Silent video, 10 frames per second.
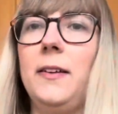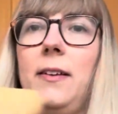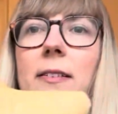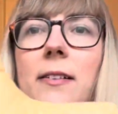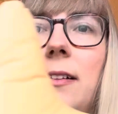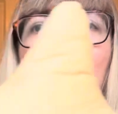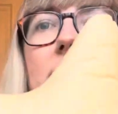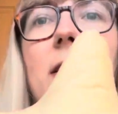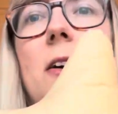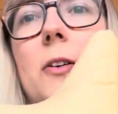there's a little
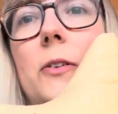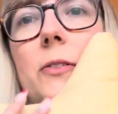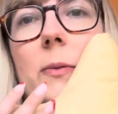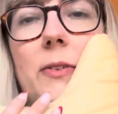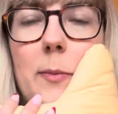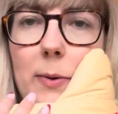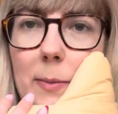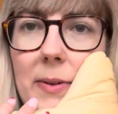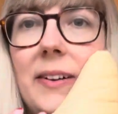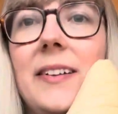star cushion, which I'm
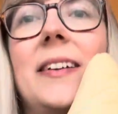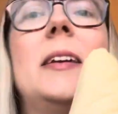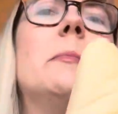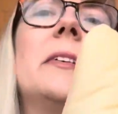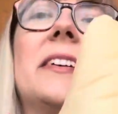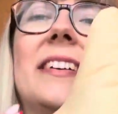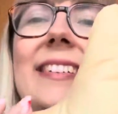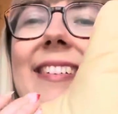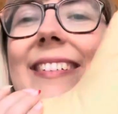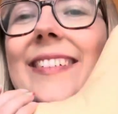probably going to keep because
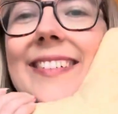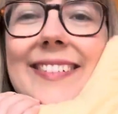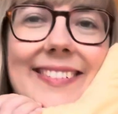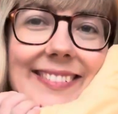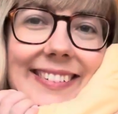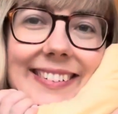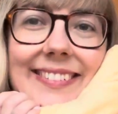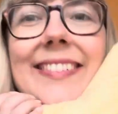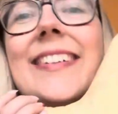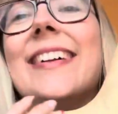it's just so
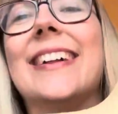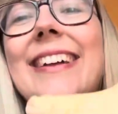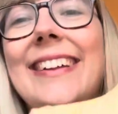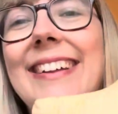cute. Look at it.